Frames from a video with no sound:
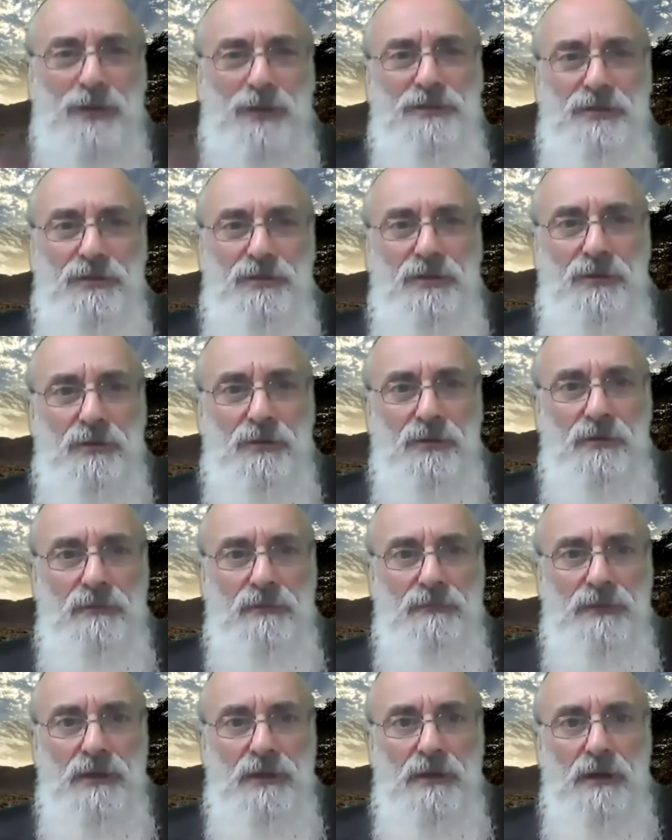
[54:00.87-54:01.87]
what to do.
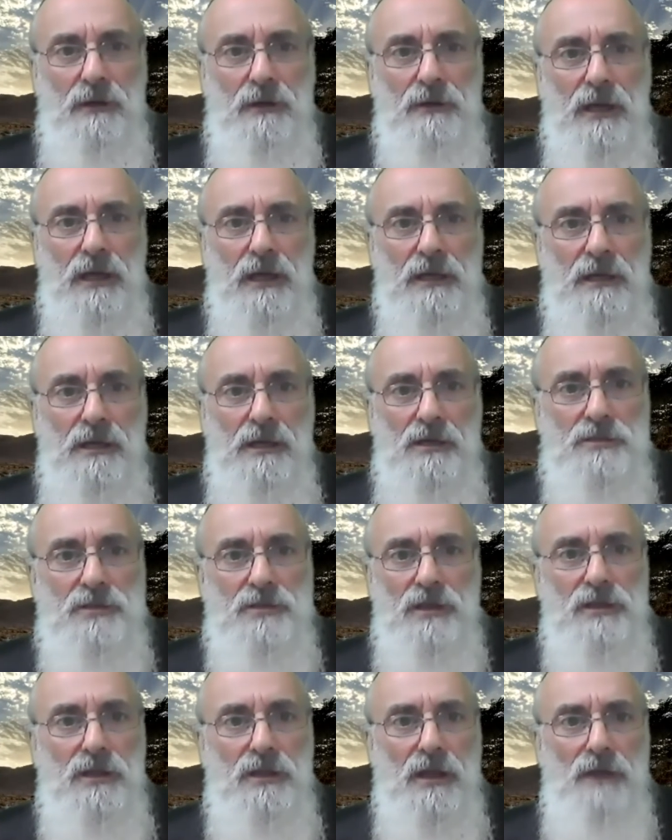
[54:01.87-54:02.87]
Okay,
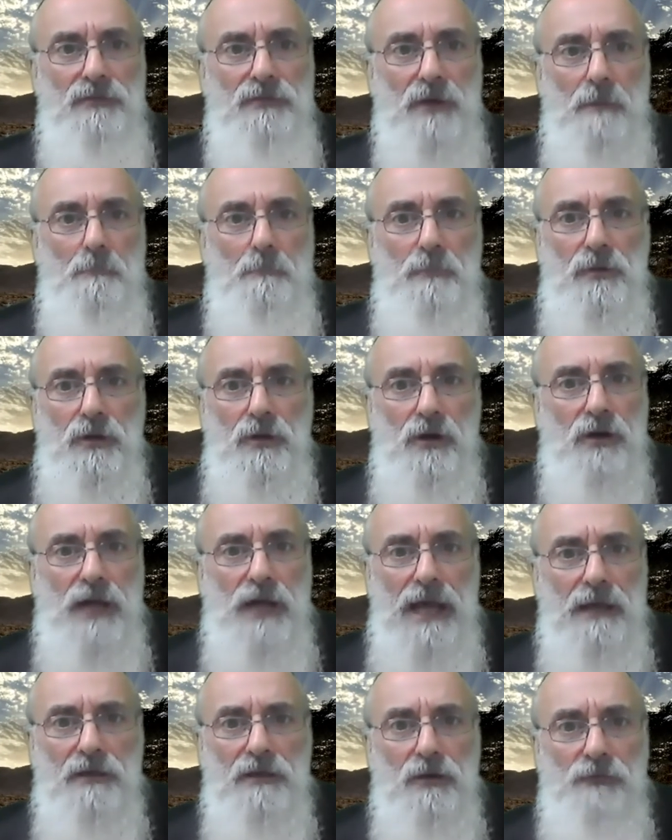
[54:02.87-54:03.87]
so the, your,
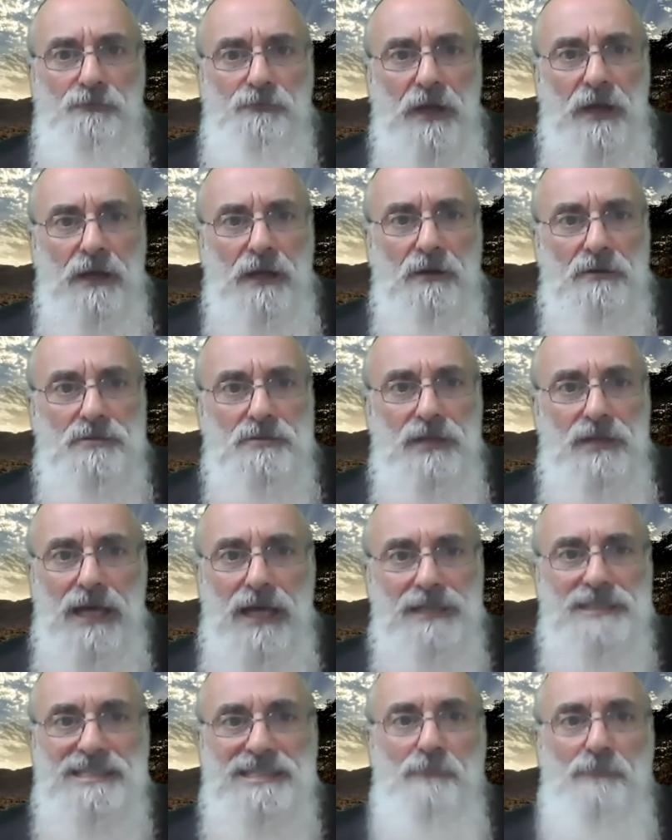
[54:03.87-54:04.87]
your fingers are
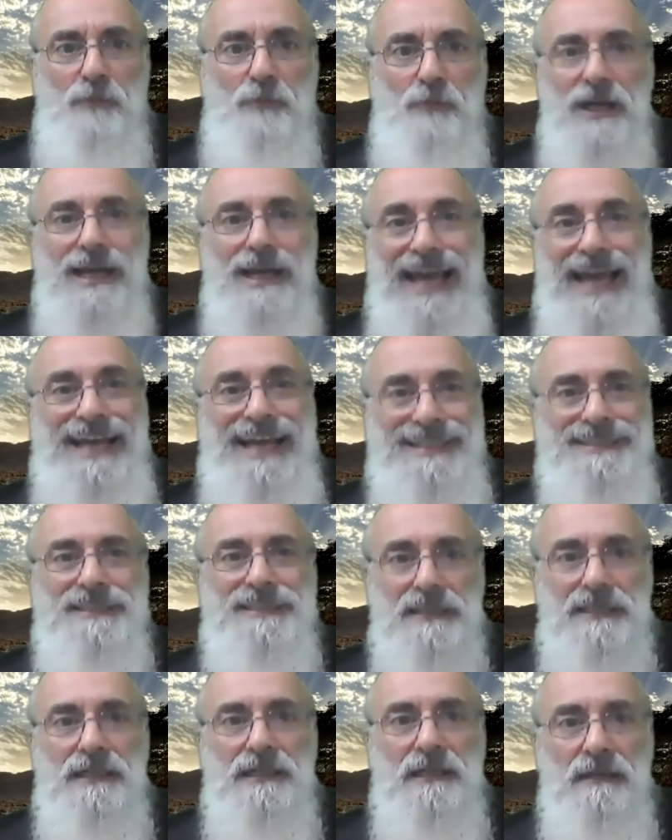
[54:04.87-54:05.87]
not a separate
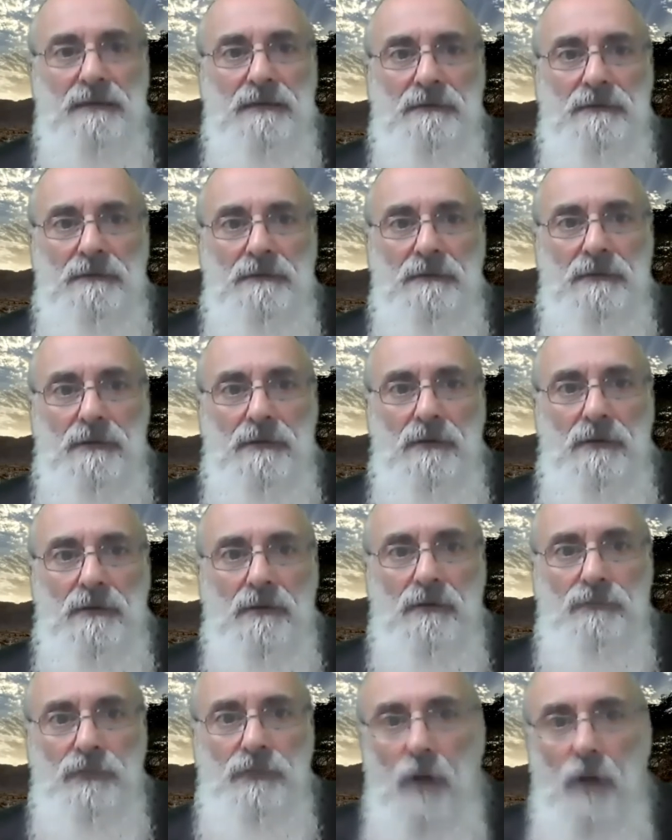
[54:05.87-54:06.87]
entity
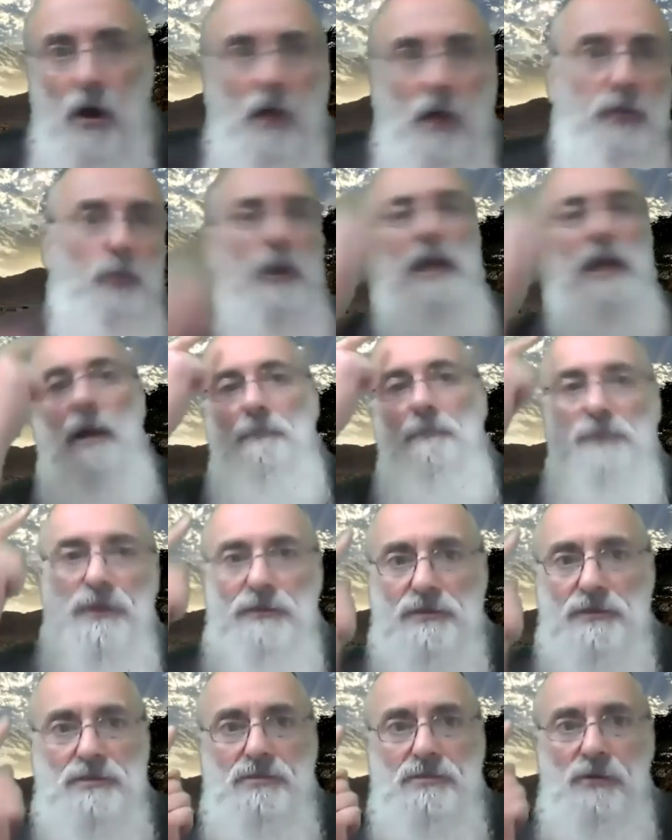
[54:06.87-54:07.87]
from all the way up to
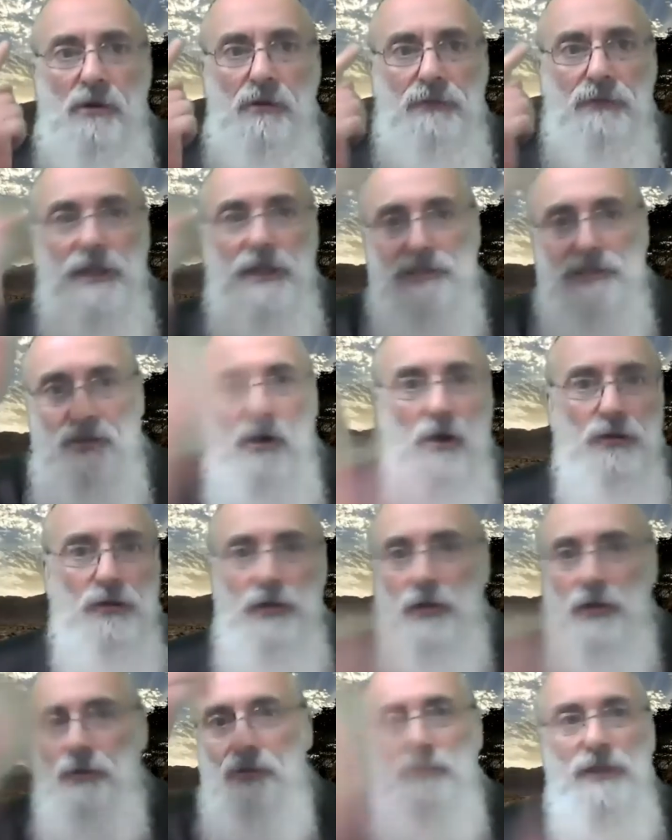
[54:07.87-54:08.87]
the soul. That's all
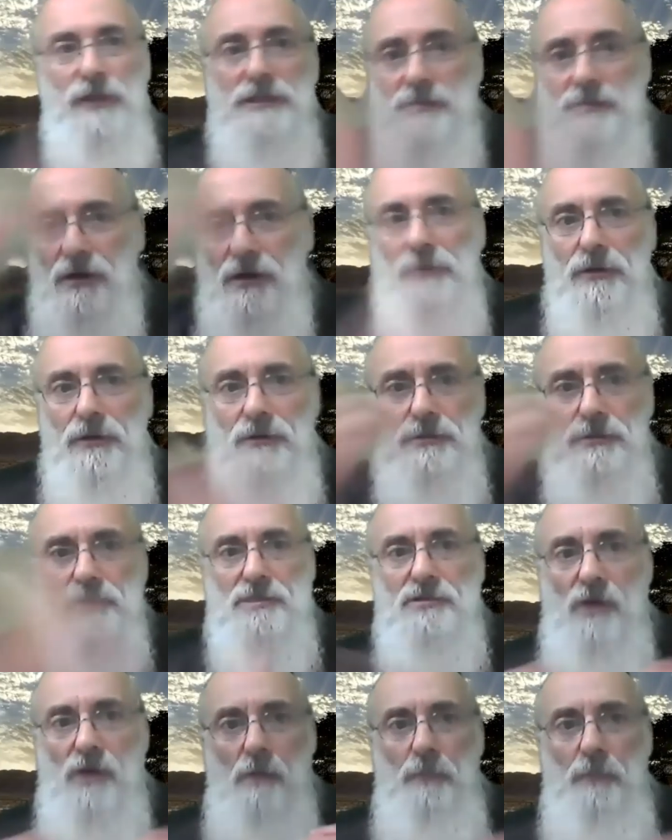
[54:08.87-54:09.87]
you. That's all you. This
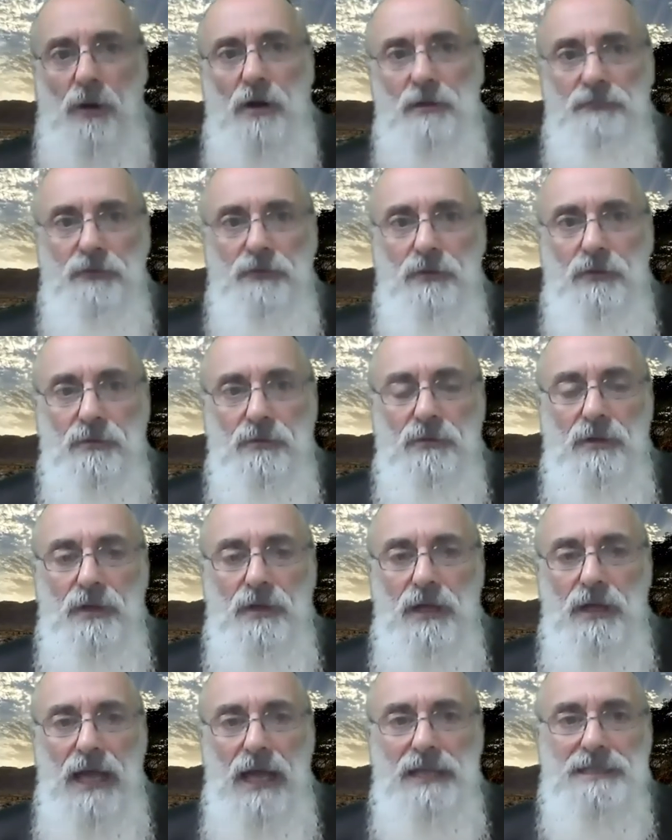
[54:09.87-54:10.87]
is all part of you.
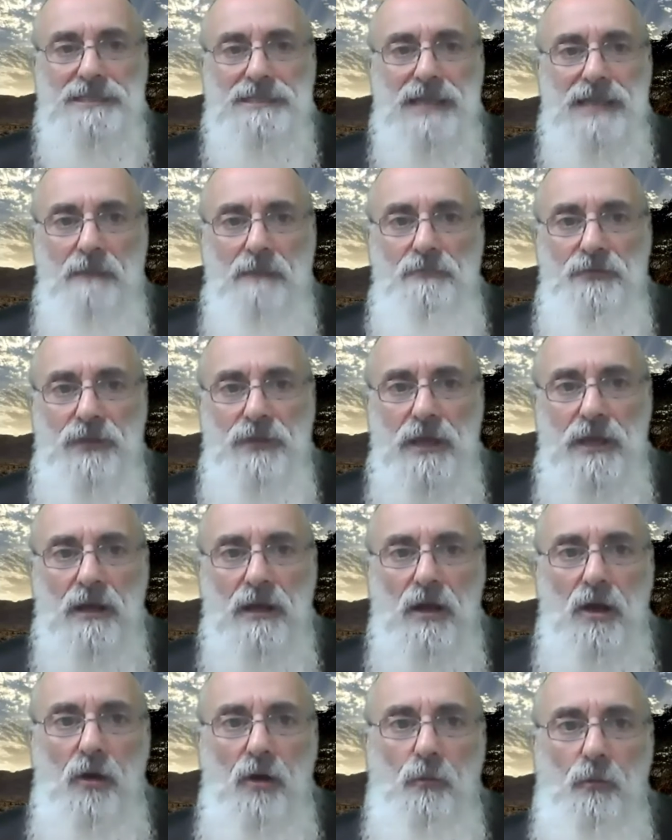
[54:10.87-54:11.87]
And the same
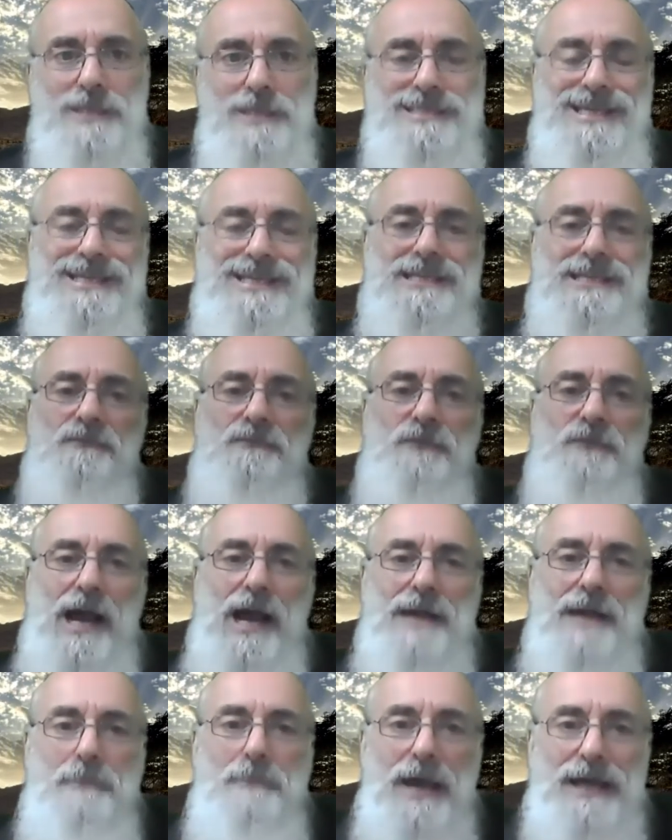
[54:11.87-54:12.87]
thing. We see
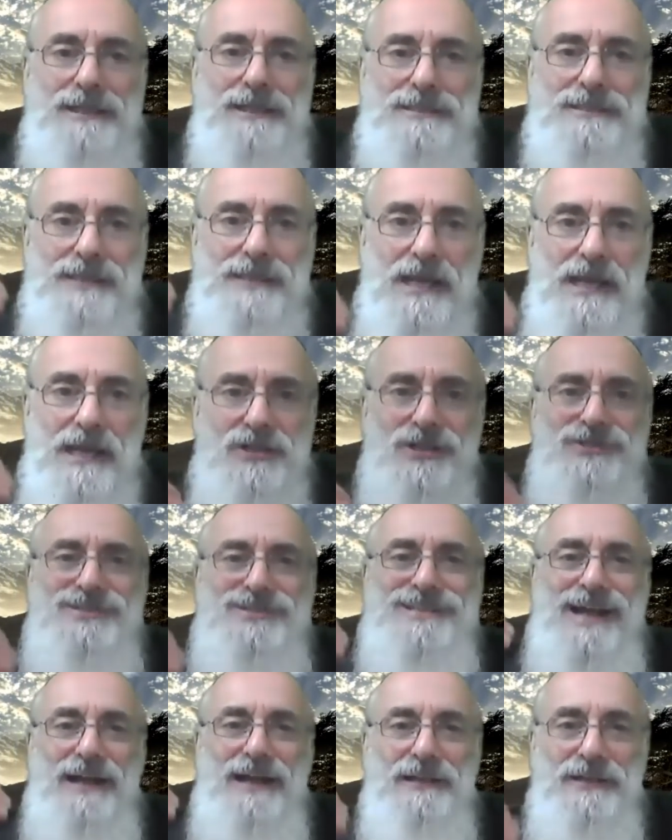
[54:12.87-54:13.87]
divine manifestations
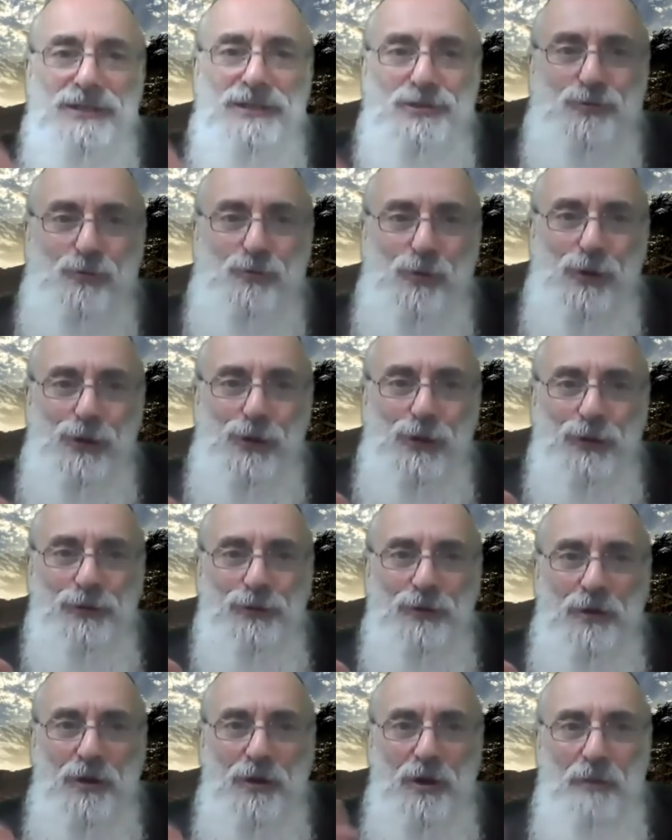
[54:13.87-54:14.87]
down in this
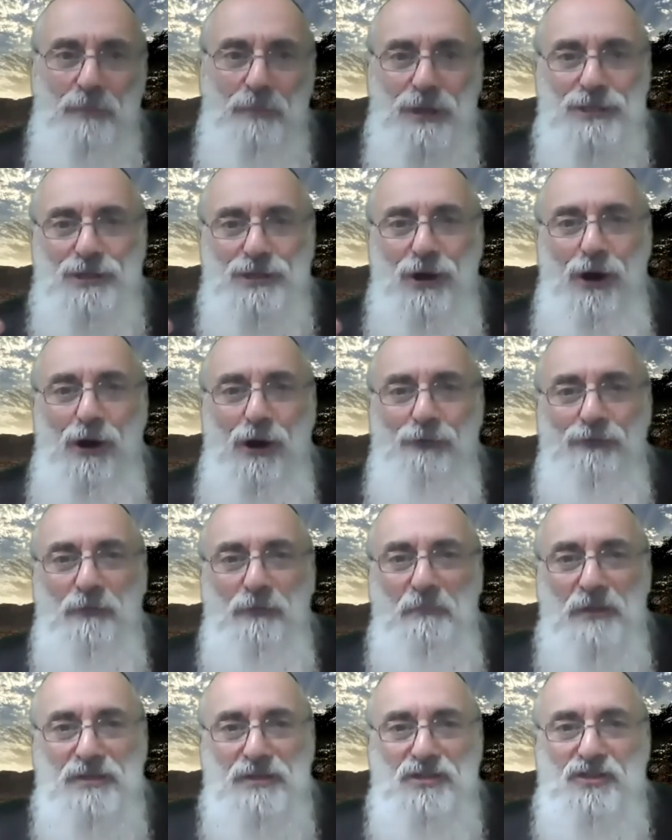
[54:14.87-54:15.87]
world, but it's all
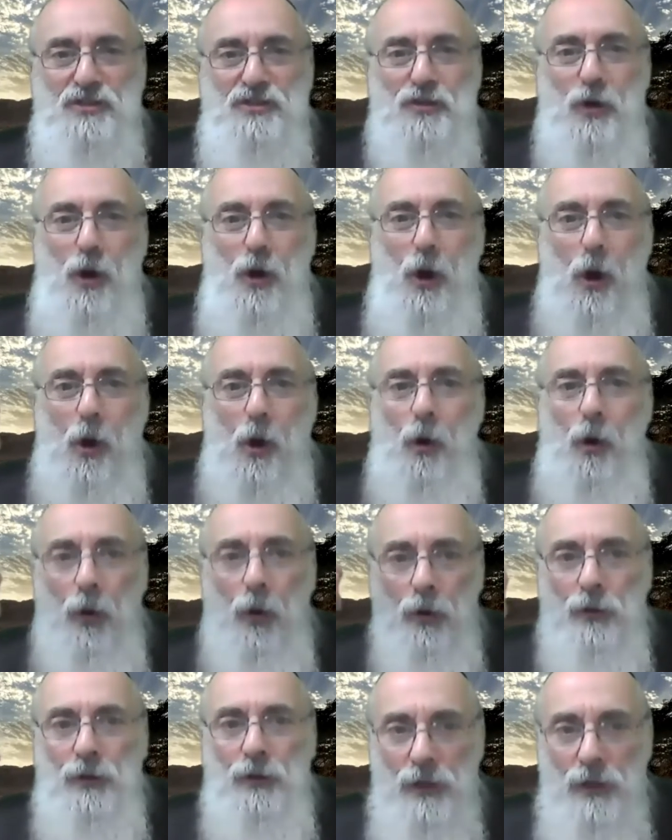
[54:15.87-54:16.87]
from the
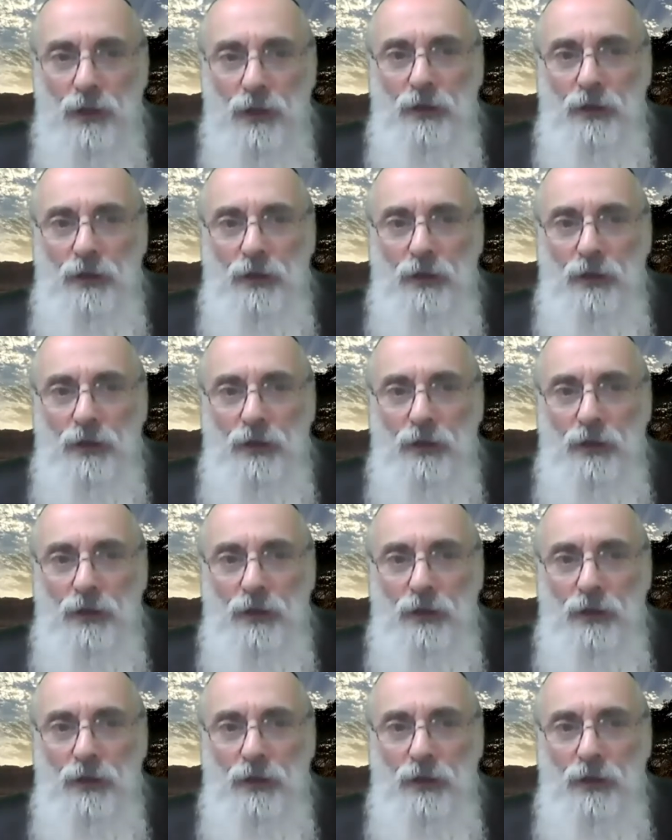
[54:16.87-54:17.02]
soul.